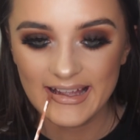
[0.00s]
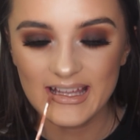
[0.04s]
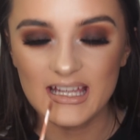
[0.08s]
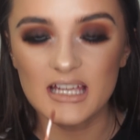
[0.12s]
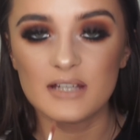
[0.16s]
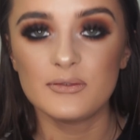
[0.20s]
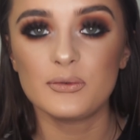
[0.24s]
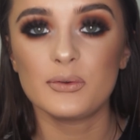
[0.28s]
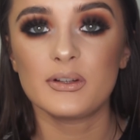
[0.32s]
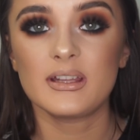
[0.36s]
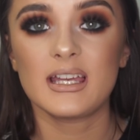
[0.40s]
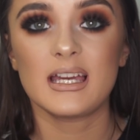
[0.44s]
Now,
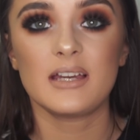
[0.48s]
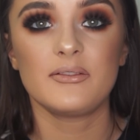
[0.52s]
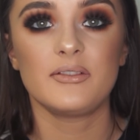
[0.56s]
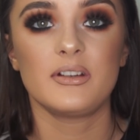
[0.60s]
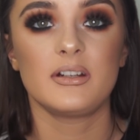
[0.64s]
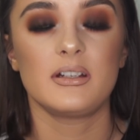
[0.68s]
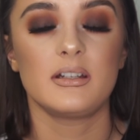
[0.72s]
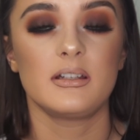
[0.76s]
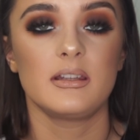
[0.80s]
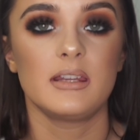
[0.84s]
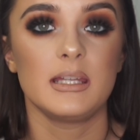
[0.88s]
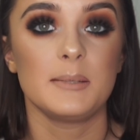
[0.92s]
if you want to have
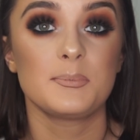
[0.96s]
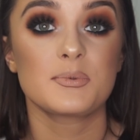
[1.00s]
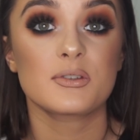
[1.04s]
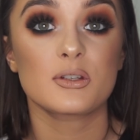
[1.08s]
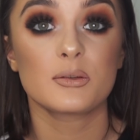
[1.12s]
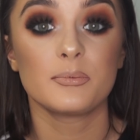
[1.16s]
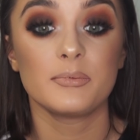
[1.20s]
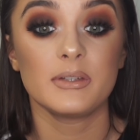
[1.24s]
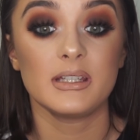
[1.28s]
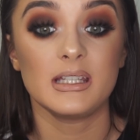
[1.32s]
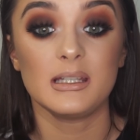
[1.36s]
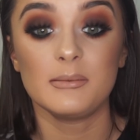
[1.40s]
your lips
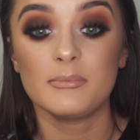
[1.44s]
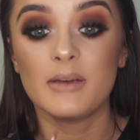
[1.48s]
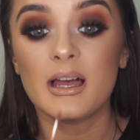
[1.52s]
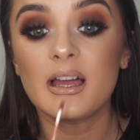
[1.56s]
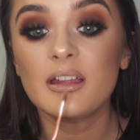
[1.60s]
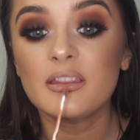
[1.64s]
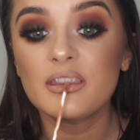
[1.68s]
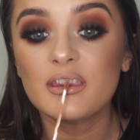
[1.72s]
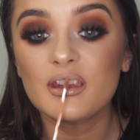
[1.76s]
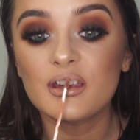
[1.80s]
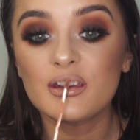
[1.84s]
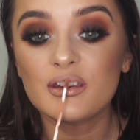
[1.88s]
completely
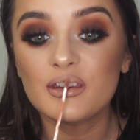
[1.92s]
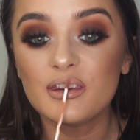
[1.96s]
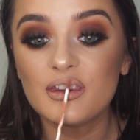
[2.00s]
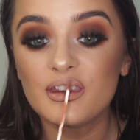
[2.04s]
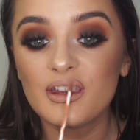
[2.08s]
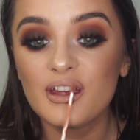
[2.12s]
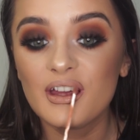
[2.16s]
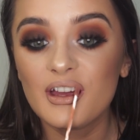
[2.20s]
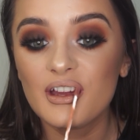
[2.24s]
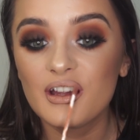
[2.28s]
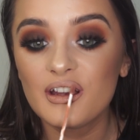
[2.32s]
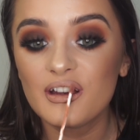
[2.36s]
matte, then
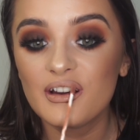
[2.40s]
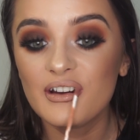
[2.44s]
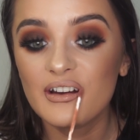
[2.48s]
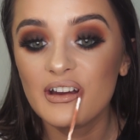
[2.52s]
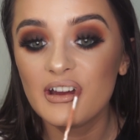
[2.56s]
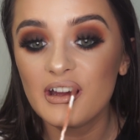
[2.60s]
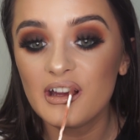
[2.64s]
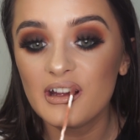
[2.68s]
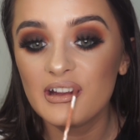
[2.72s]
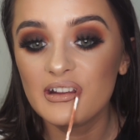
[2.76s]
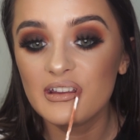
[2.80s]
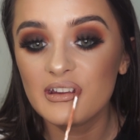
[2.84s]
yeah, go
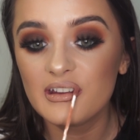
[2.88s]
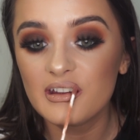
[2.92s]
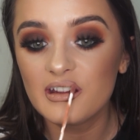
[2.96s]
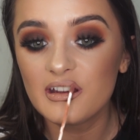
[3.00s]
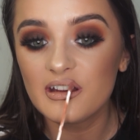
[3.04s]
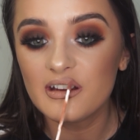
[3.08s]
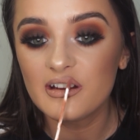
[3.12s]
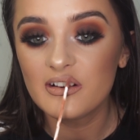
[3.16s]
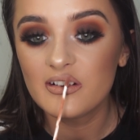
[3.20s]
ahead.